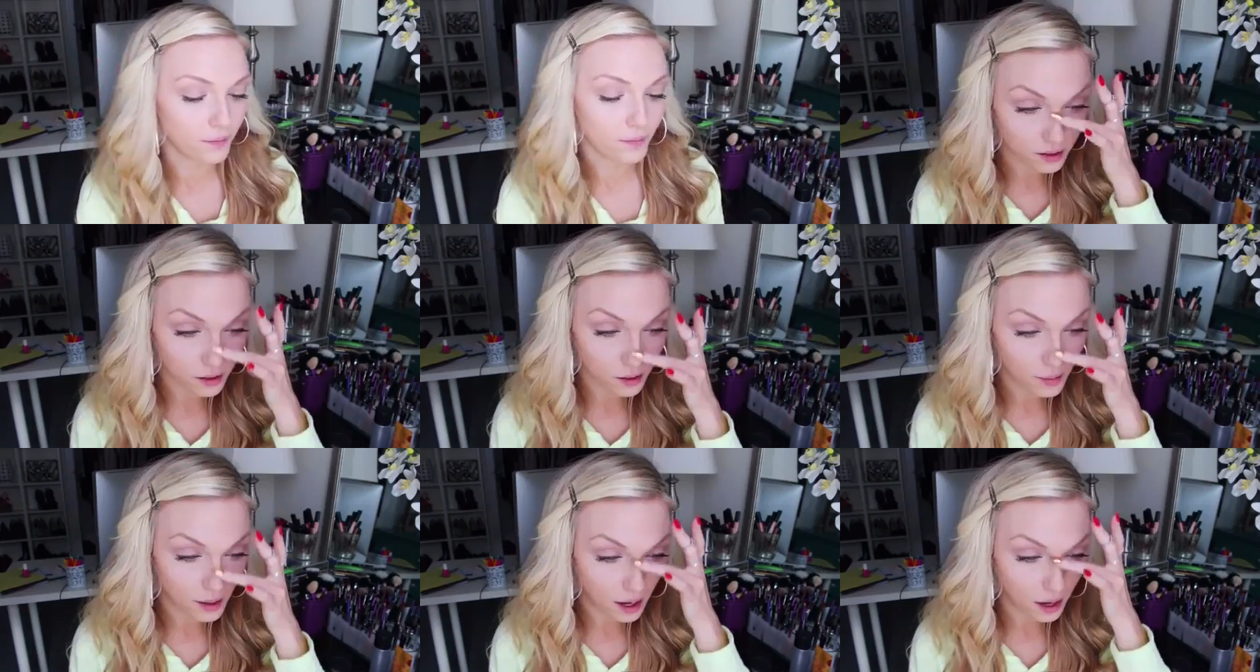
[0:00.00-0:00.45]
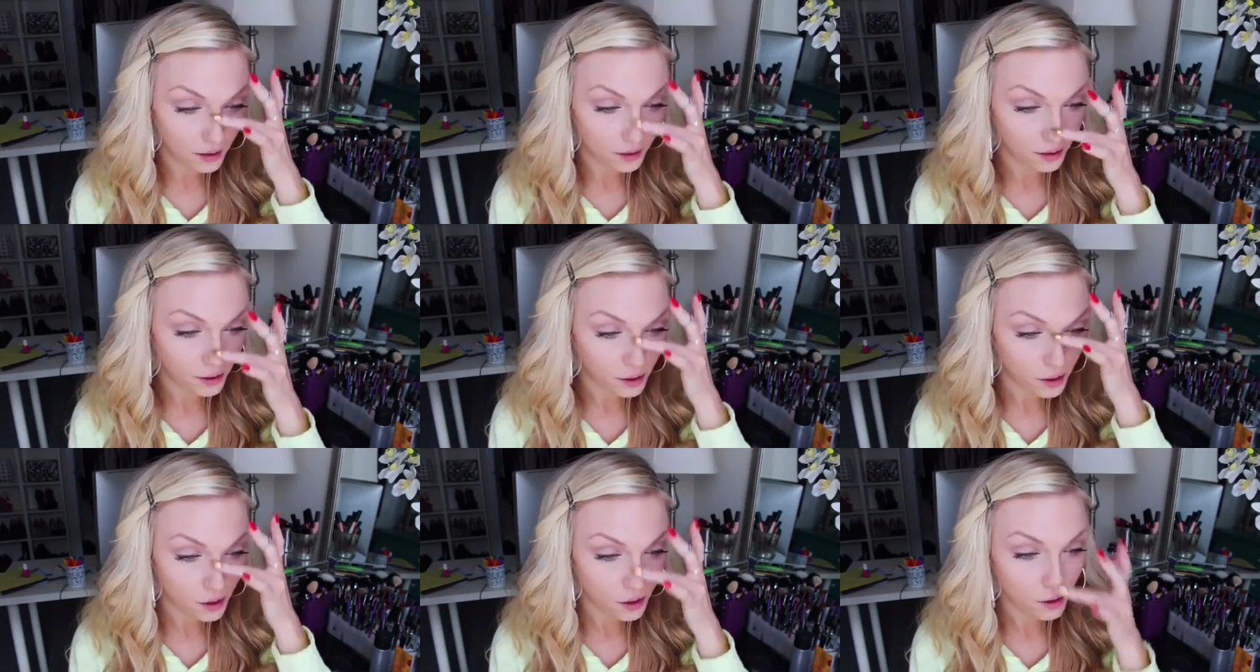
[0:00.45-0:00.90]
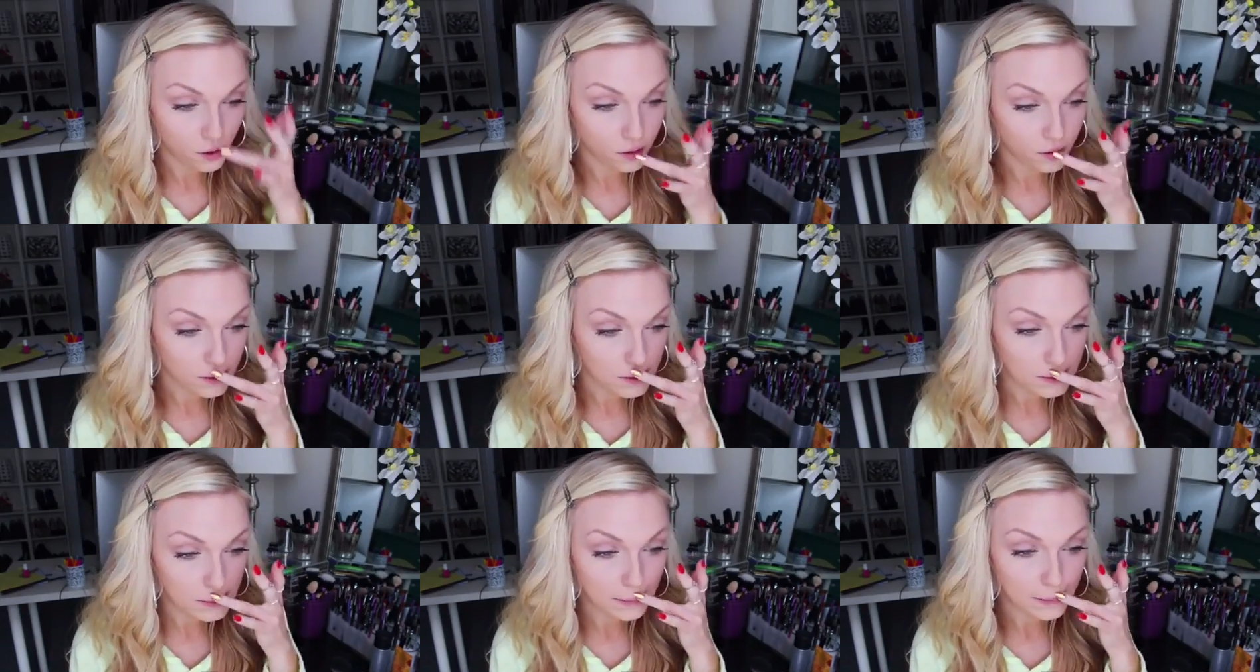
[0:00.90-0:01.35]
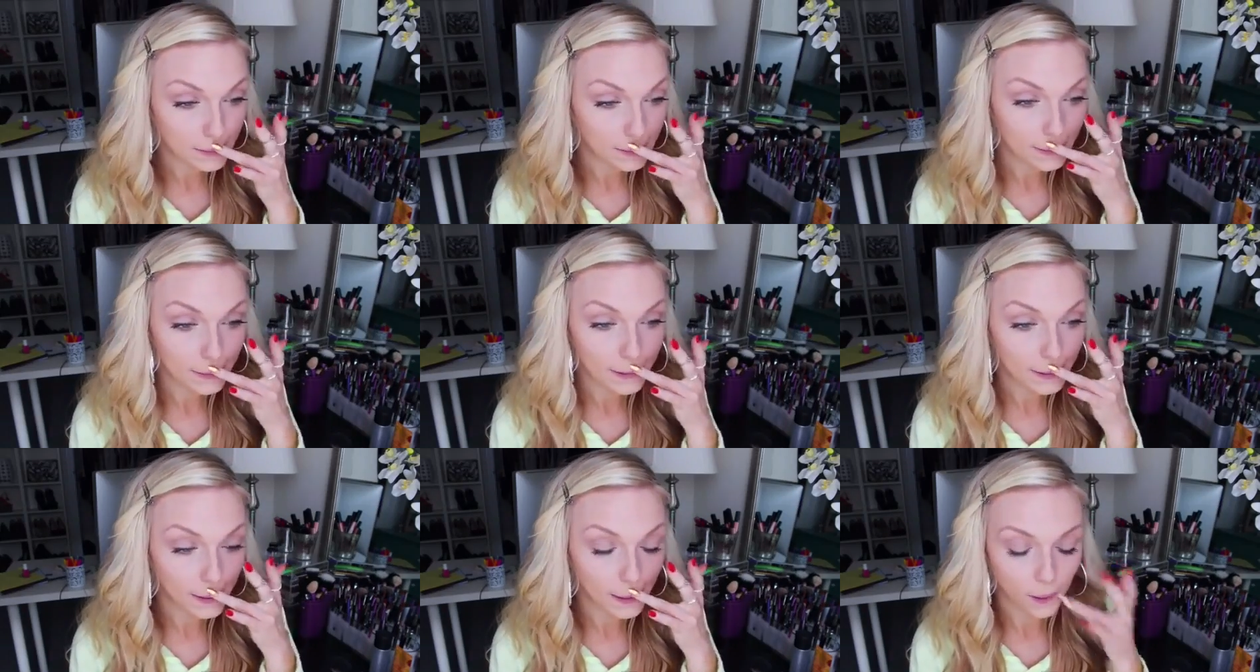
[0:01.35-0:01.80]
a little bit on the nose,
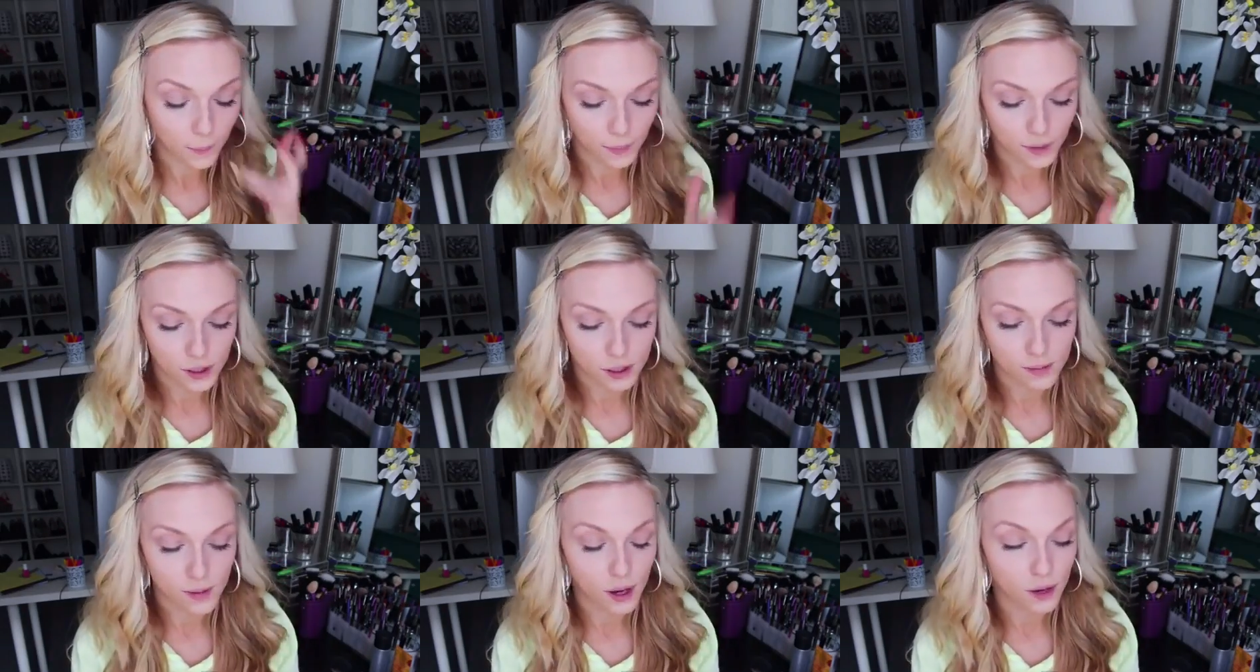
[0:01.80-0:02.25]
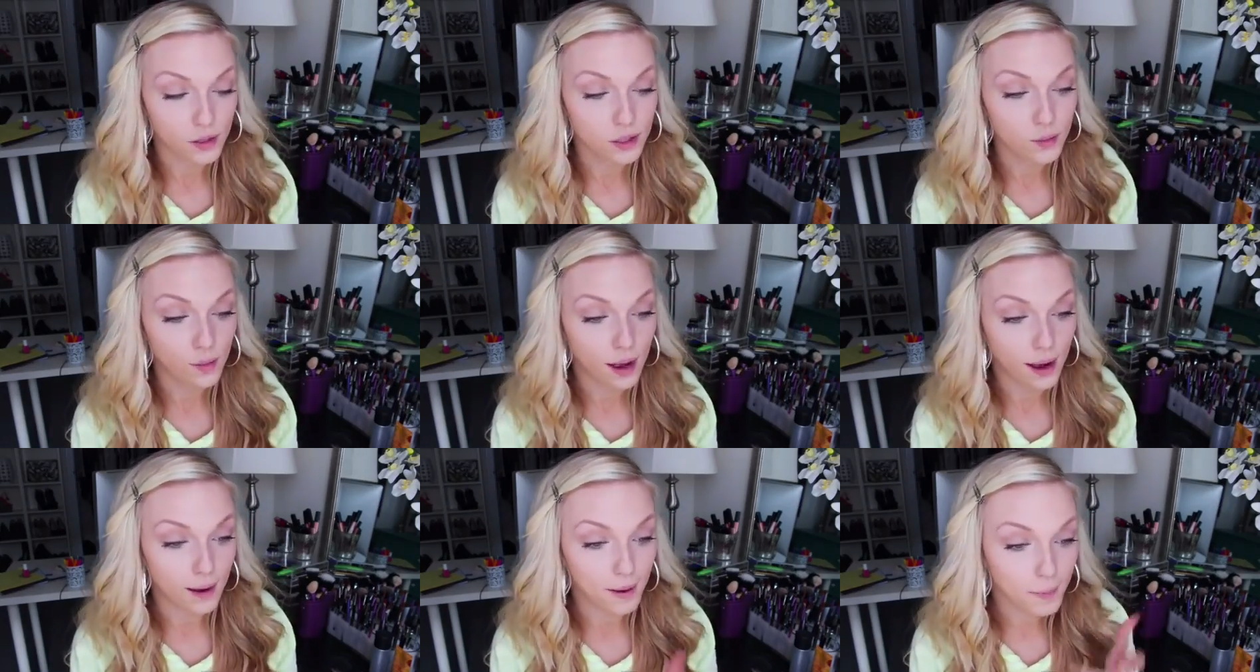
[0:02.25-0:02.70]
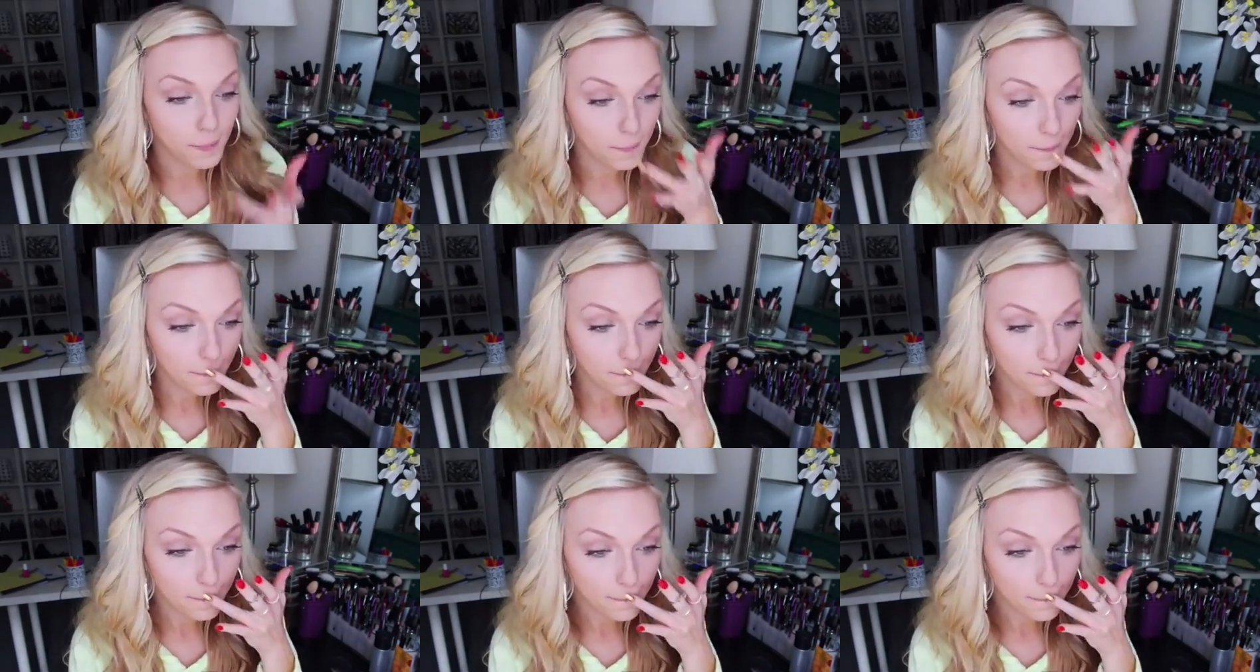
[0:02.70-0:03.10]
and the Cupid's bow as well.